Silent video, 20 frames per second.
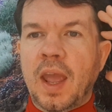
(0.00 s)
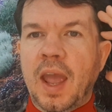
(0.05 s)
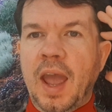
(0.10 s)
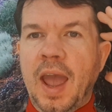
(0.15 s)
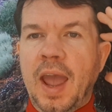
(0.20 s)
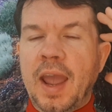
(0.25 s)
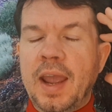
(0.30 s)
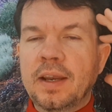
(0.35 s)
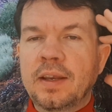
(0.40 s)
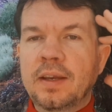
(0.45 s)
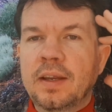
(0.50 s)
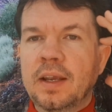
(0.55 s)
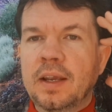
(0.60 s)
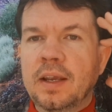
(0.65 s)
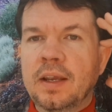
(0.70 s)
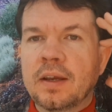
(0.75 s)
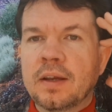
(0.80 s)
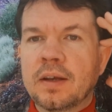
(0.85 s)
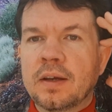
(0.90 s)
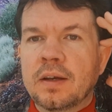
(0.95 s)

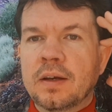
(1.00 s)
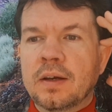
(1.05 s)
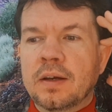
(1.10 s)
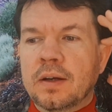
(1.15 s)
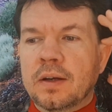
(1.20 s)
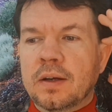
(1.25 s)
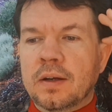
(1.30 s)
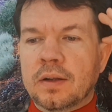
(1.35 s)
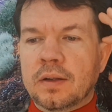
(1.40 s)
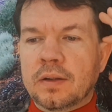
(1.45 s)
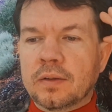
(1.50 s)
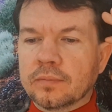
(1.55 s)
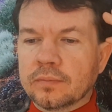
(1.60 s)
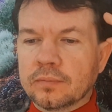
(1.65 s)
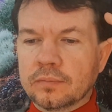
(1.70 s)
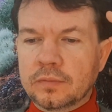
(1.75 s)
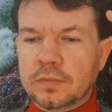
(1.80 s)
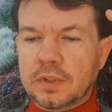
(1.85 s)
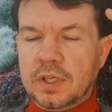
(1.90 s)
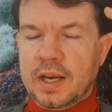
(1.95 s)
80
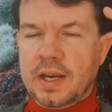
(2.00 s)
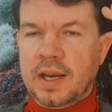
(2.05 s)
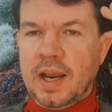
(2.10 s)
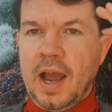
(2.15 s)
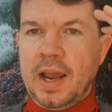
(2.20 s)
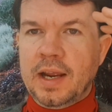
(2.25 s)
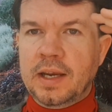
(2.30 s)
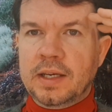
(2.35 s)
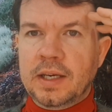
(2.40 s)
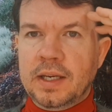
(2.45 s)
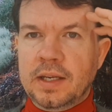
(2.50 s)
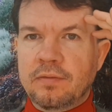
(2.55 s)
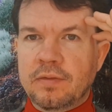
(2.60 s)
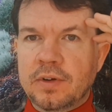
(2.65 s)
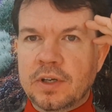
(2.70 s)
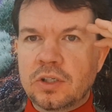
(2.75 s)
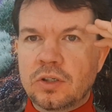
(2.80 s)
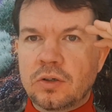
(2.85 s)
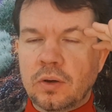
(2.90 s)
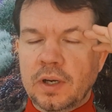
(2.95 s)
to 90
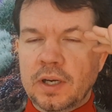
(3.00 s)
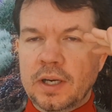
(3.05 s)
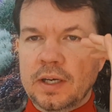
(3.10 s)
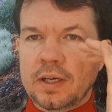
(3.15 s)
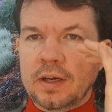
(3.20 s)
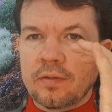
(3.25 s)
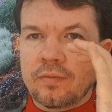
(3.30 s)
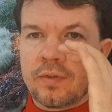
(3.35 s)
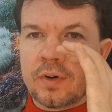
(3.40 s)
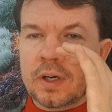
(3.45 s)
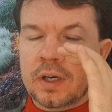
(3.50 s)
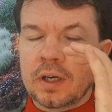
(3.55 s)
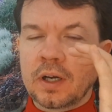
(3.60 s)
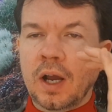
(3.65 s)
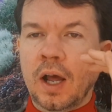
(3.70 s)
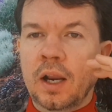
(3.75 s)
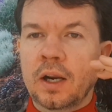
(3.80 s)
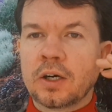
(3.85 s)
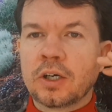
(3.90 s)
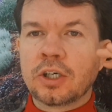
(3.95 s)
visually different
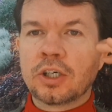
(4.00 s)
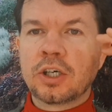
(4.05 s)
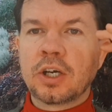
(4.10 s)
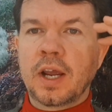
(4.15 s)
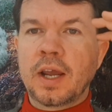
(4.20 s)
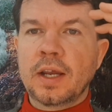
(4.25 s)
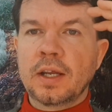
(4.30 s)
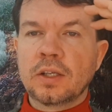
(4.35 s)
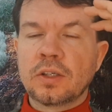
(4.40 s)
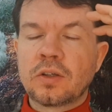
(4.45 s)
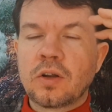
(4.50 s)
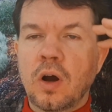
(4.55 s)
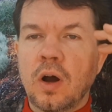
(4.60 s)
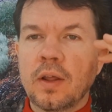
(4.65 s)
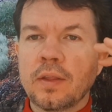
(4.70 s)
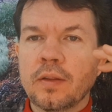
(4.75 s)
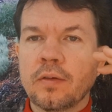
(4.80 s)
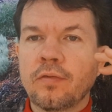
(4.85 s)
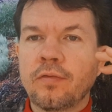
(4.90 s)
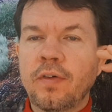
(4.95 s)
color shades
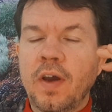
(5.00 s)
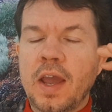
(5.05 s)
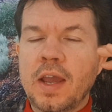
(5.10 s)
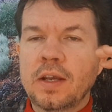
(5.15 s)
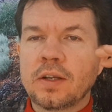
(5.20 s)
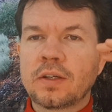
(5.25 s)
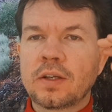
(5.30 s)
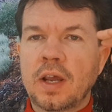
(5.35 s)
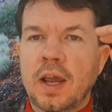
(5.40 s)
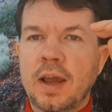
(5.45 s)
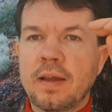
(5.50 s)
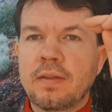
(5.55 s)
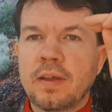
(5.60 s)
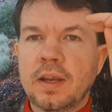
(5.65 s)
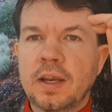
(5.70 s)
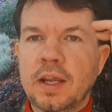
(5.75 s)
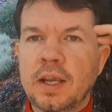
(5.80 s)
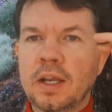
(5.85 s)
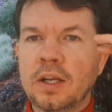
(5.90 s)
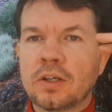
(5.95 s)
on the face, and
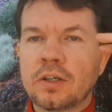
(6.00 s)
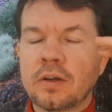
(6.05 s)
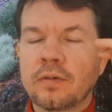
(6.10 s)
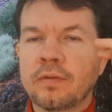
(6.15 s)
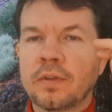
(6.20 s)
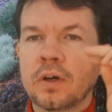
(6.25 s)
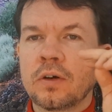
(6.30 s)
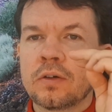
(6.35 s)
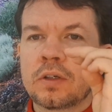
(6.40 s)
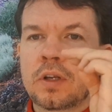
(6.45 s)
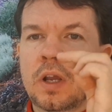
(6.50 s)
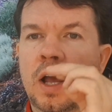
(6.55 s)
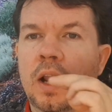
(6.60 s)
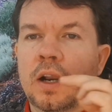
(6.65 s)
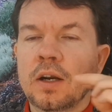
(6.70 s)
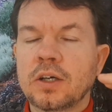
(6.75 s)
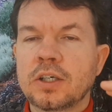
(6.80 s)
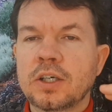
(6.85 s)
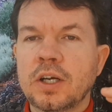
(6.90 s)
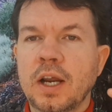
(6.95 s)
that each of those
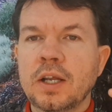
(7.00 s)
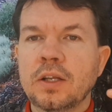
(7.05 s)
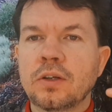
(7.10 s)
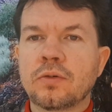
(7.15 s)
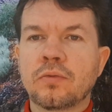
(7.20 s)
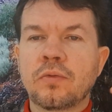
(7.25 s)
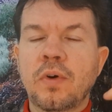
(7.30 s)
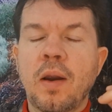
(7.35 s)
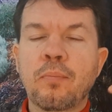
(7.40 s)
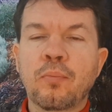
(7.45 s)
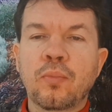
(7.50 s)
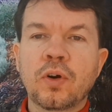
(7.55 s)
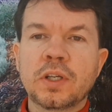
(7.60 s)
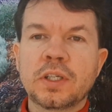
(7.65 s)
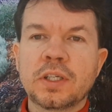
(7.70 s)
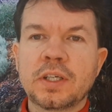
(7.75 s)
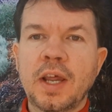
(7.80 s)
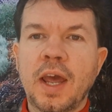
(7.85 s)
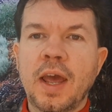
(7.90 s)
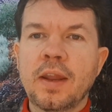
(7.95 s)
color shades
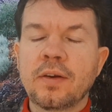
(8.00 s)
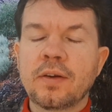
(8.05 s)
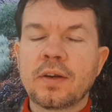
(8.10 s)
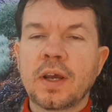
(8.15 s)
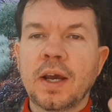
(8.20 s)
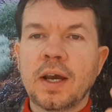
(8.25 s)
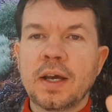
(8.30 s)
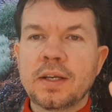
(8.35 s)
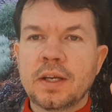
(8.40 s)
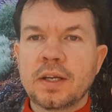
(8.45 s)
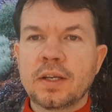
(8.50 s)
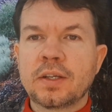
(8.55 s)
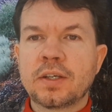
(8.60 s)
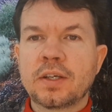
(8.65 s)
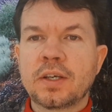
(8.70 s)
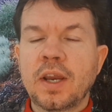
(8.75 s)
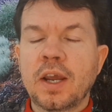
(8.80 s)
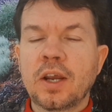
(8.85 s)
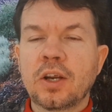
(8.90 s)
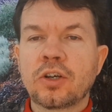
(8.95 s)
represent a
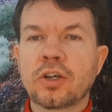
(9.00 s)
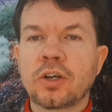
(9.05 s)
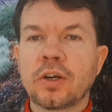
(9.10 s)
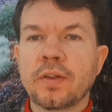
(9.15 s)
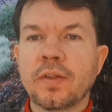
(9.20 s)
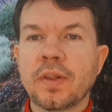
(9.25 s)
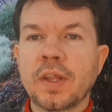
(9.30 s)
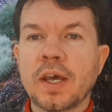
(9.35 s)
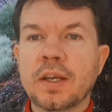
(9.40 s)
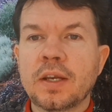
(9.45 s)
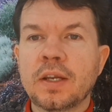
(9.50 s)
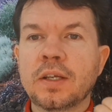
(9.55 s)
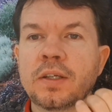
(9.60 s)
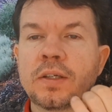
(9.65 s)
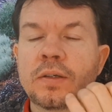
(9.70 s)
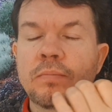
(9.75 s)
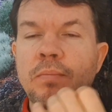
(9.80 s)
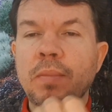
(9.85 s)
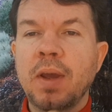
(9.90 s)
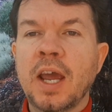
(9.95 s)
distinction that
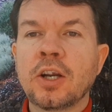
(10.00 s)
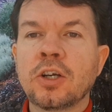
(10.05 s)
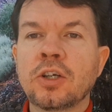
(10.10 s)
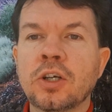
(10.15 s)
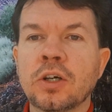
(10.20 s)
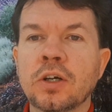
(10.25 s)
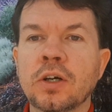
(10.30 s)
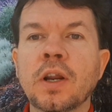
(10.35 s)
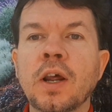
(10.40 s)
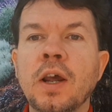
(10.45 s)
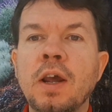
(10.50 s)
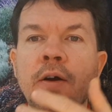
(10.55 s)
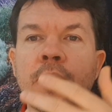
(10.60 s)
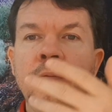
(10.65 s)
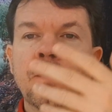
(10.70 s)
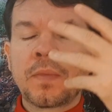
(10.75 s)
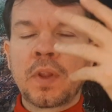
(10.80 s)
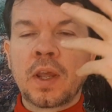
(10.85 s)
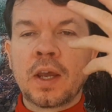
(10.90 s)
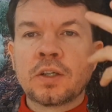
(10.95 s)
is measured
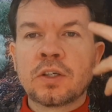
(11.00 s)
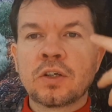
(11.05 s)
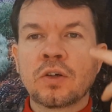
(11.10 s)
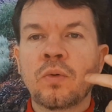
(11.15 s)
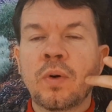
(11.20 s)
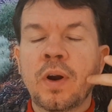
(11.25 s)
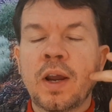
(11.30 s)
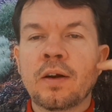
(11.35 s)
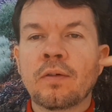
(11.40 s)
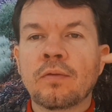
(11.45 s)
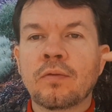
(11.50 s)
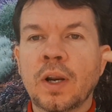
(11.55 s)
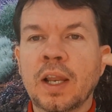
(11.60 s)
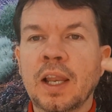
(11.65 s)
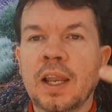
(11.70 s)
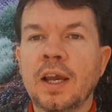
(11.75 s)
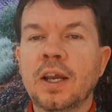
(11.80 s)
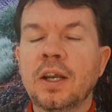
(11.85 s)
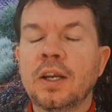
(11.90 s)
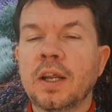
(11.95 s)
as a way of
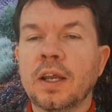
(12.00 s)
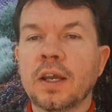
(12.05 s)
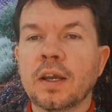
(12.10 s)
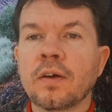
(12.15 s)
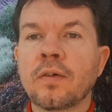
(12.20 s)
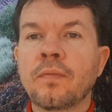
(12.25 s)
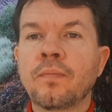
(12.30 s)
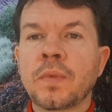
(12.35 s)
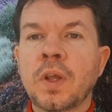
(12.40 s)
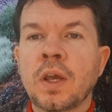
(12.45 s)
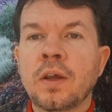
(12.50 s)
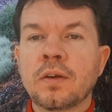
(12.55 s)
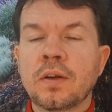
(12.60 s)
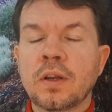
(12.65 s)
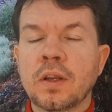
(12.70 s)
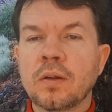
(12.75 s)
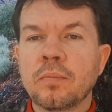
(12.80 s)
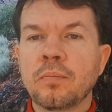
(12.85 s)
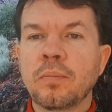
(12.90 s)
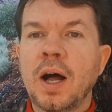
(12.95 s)
relating
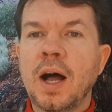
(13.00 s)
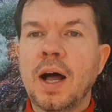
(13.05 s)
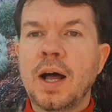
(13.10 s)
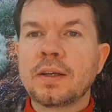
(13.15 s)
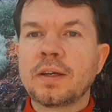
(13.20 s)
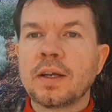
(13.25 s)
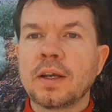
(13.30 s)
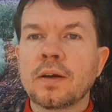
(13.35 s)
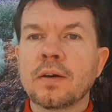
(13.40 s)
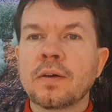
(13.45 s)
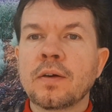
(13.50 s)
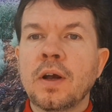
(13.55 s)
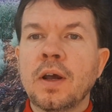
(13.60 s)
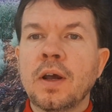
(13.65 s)
to the body.